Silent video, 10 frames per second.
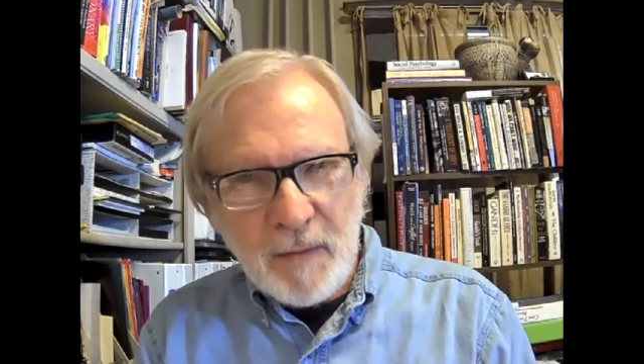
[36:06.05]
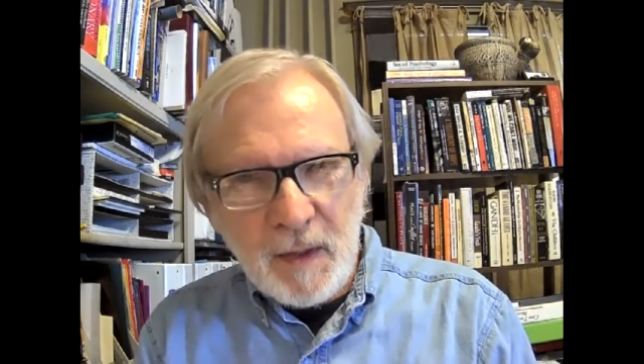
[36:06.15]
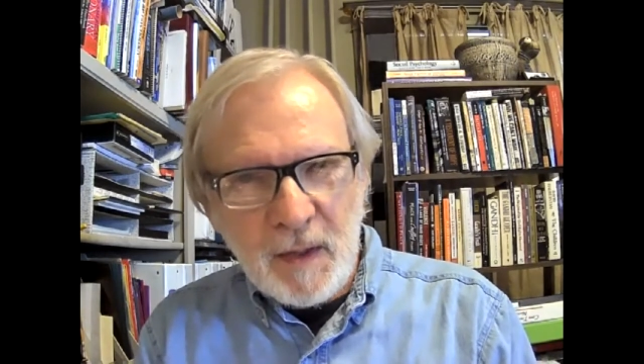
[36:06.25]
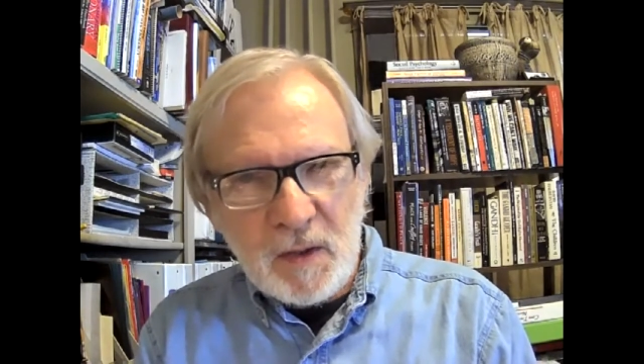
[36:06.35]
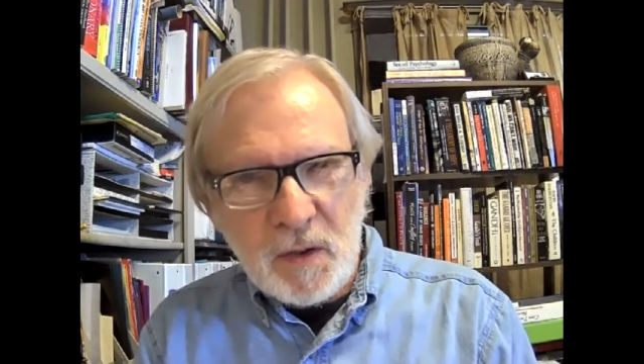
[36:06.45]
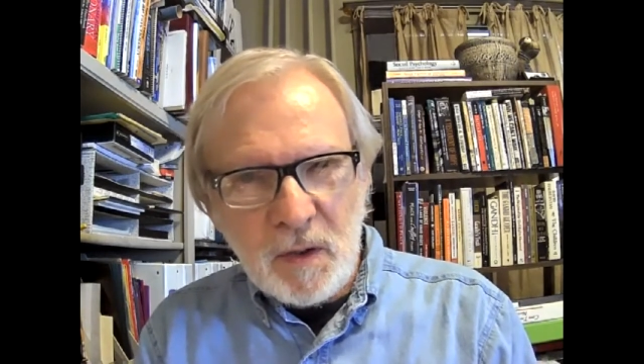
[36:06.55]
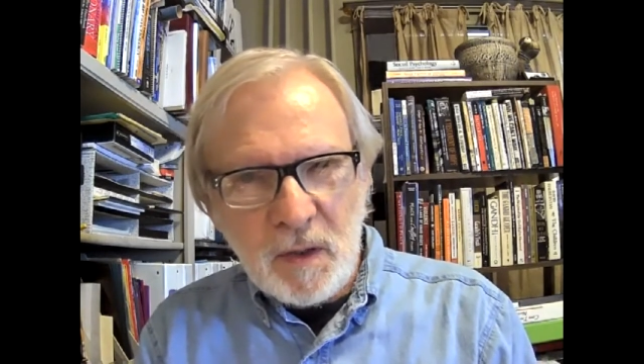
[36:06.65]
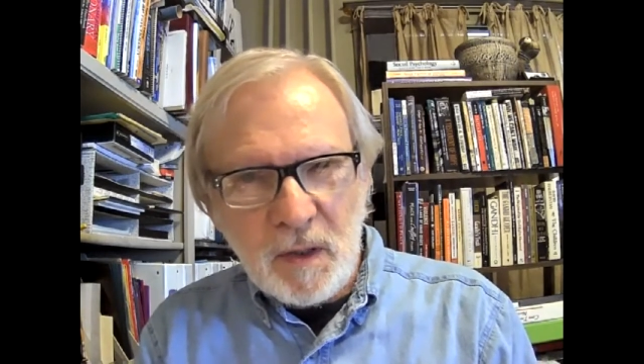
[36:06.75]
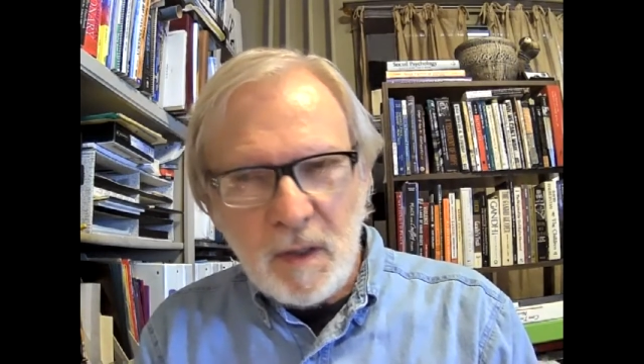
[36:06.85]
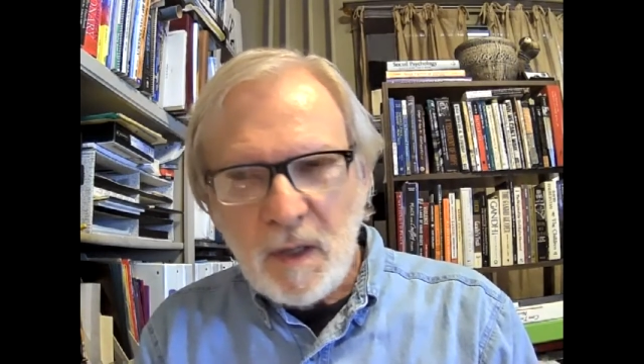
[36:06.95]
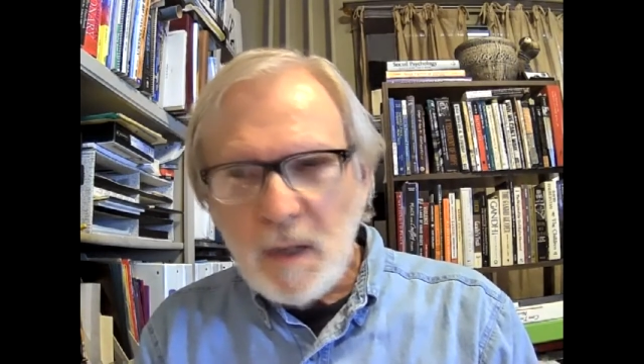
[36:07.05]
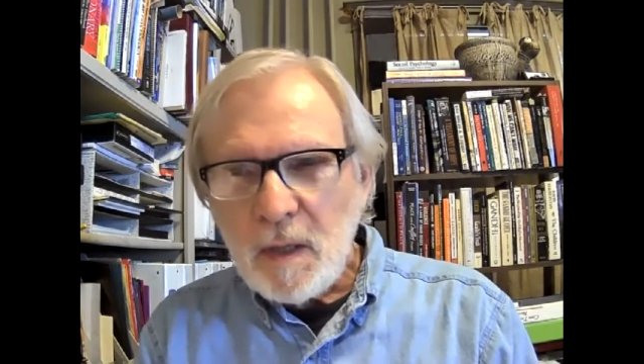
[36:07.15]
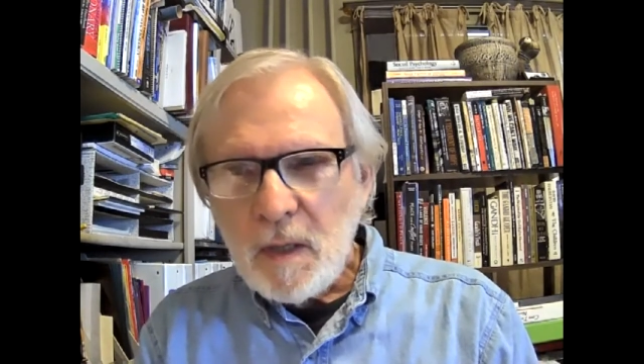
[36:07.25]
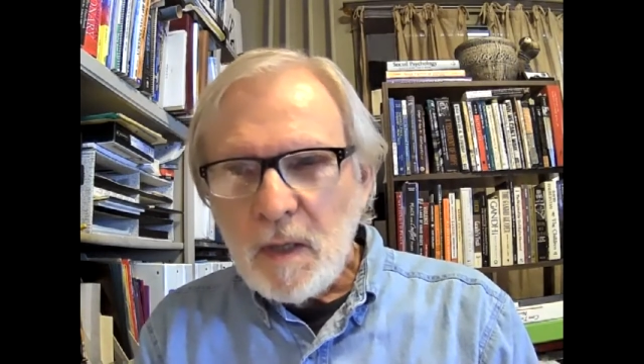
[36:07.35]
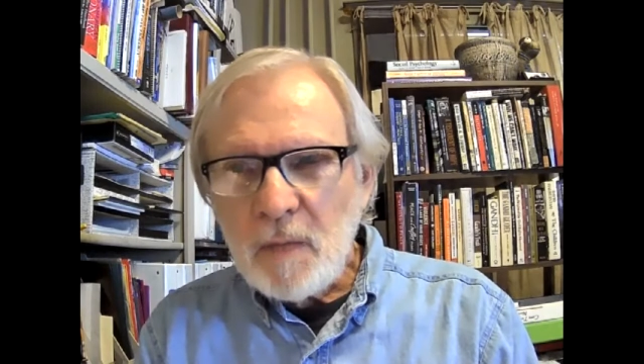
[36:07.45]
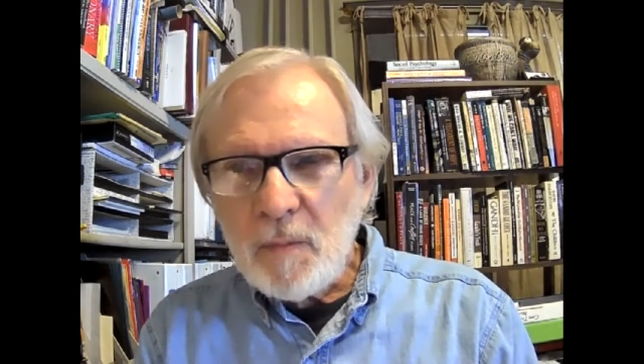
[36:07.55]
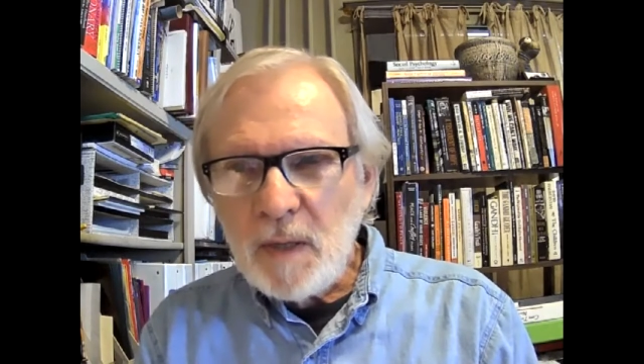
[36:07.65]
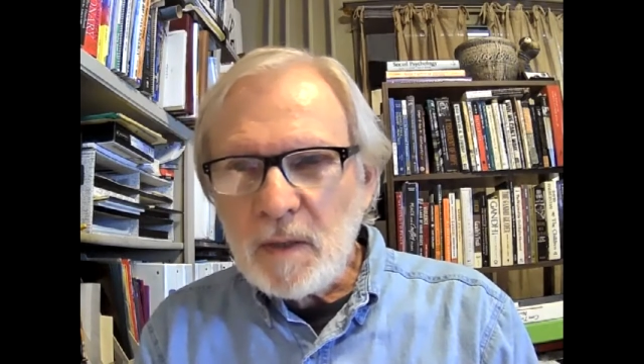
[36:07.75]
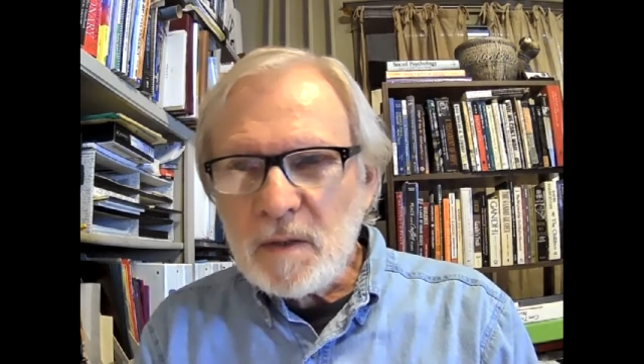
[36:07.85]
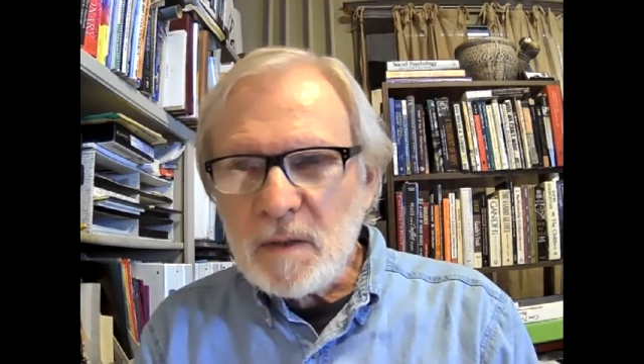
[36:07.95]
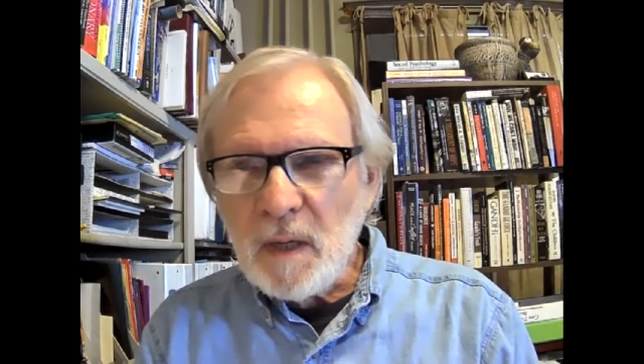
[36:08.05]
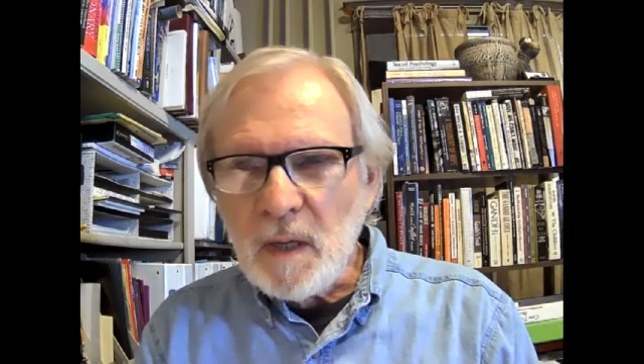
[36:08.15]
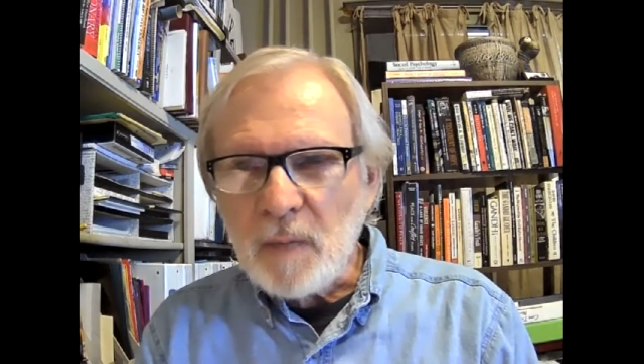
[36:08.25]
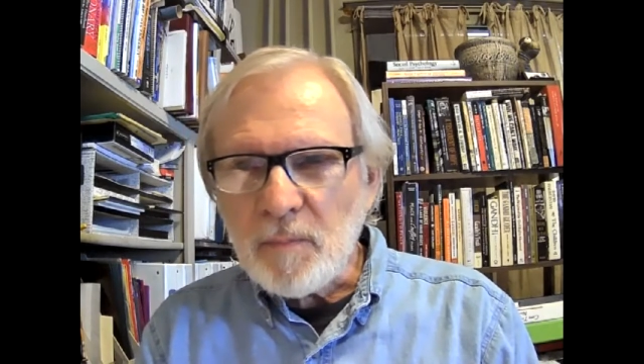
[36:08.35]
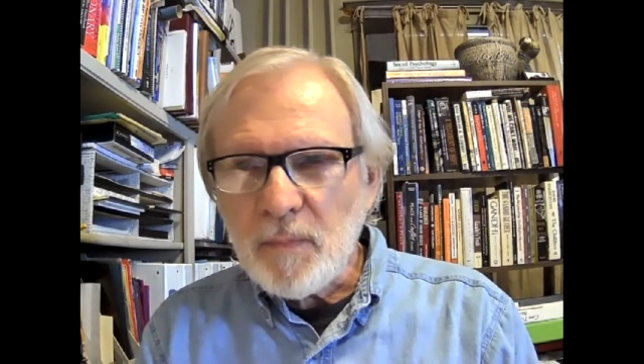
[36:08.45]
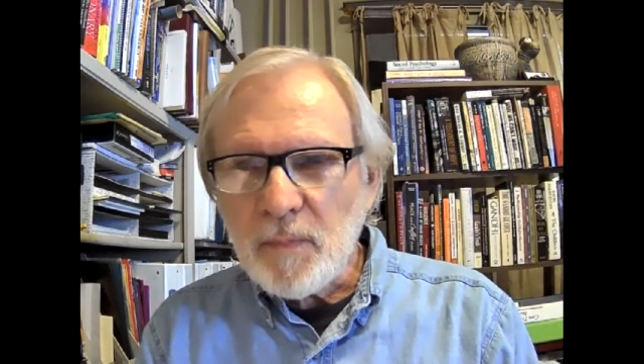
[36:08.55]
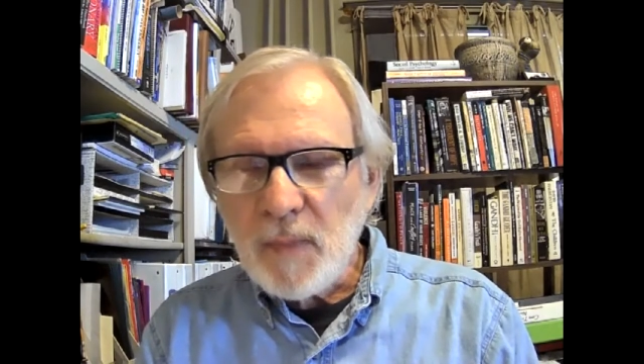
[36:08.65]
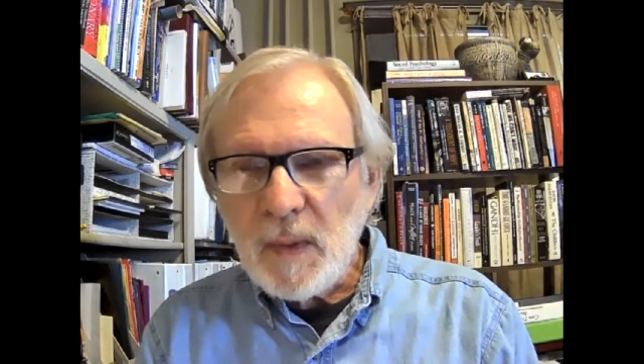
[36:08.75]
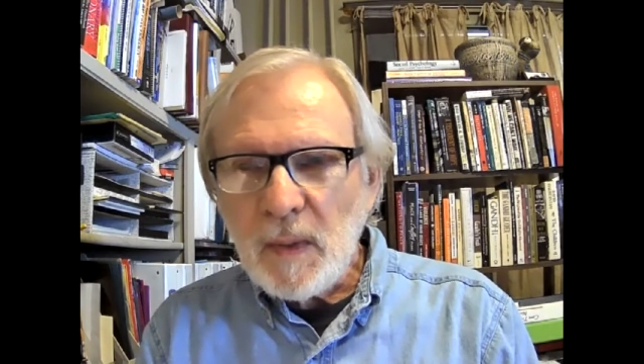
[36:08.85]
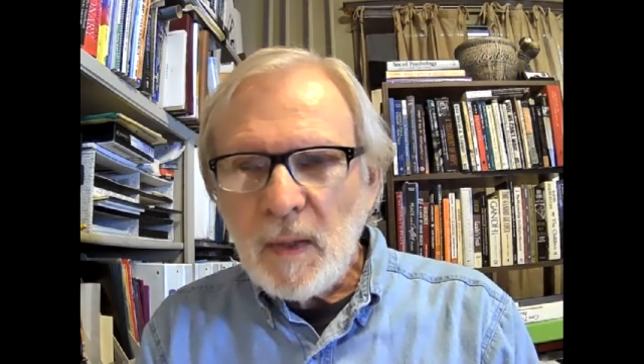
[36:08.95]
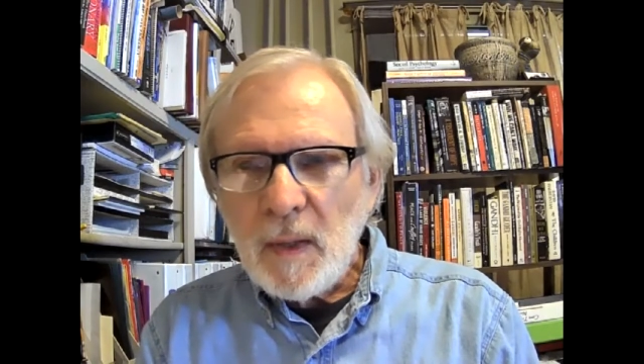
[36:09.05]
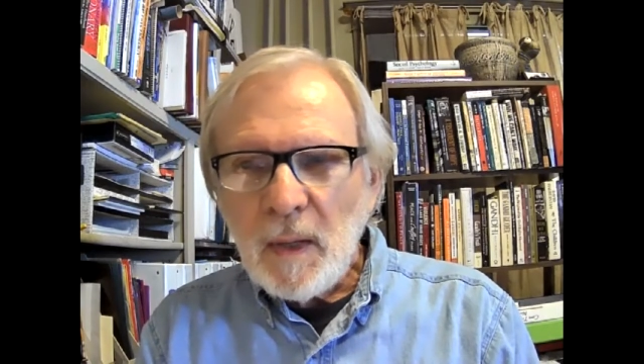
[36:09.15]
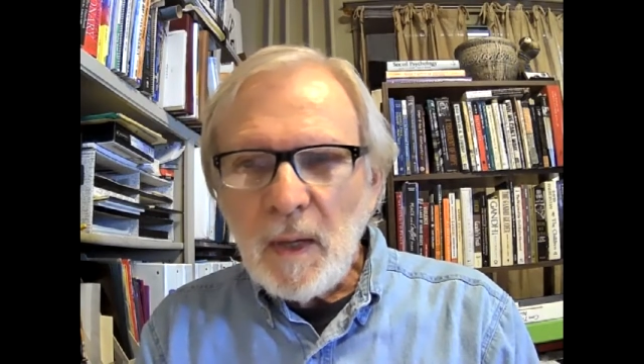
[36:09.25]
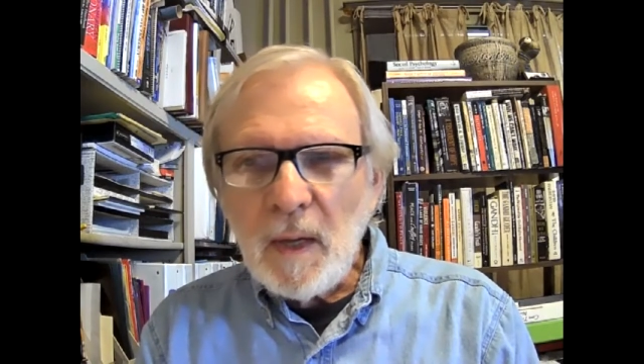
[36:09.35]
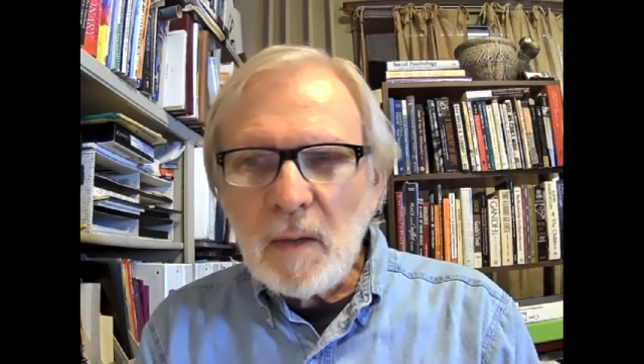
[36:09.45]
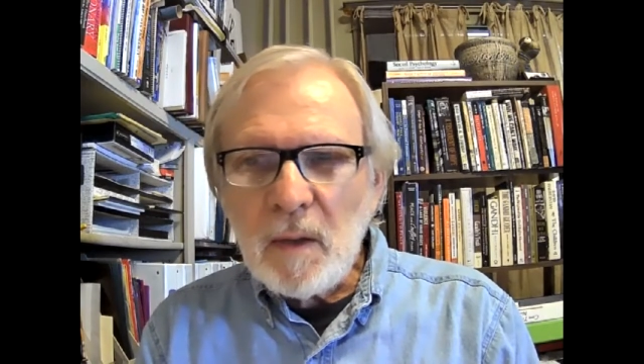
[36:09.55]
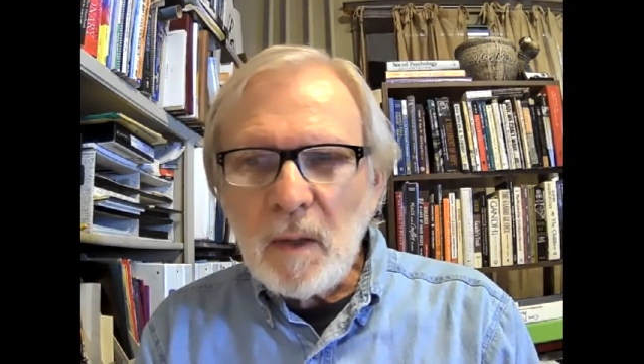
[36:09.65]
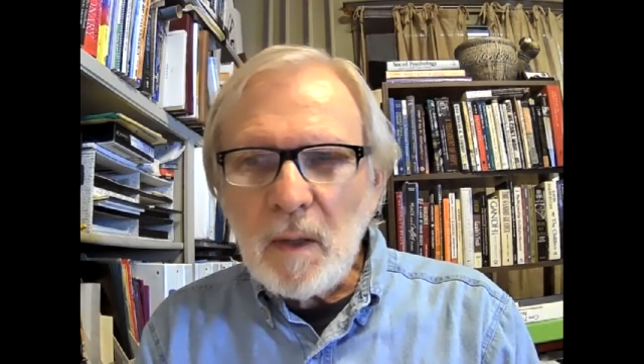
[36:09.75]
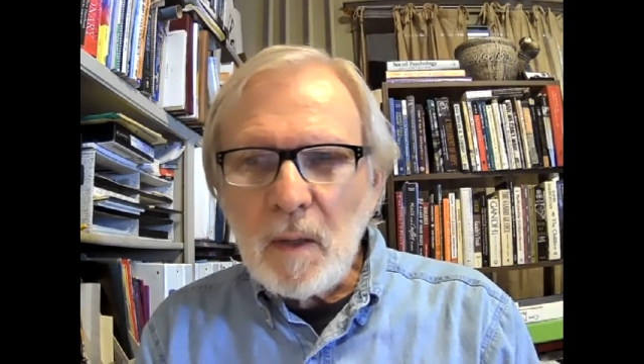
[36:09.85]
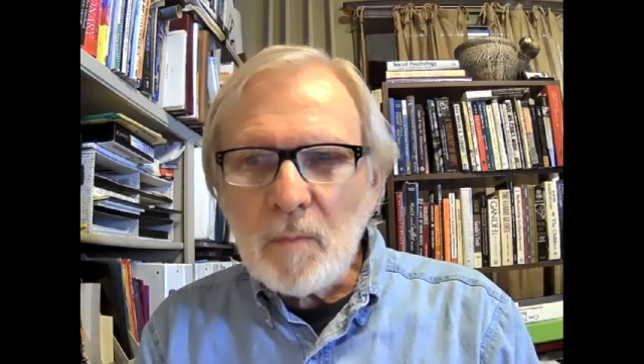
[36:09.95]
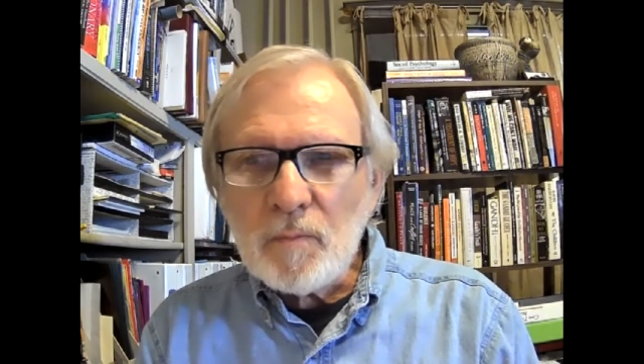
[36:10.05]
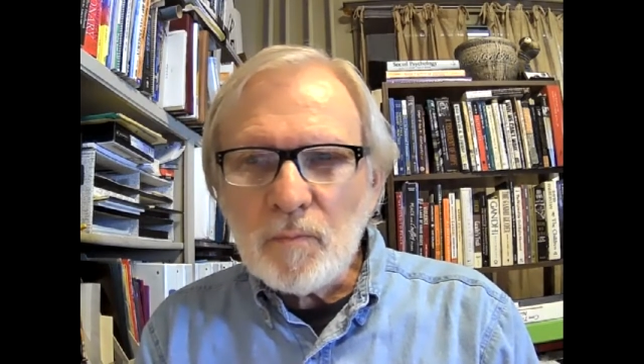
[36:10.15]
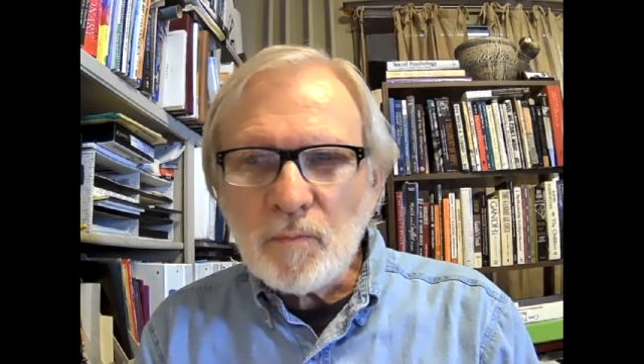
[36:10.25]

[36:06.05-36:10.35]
the incident and make it stop. And um,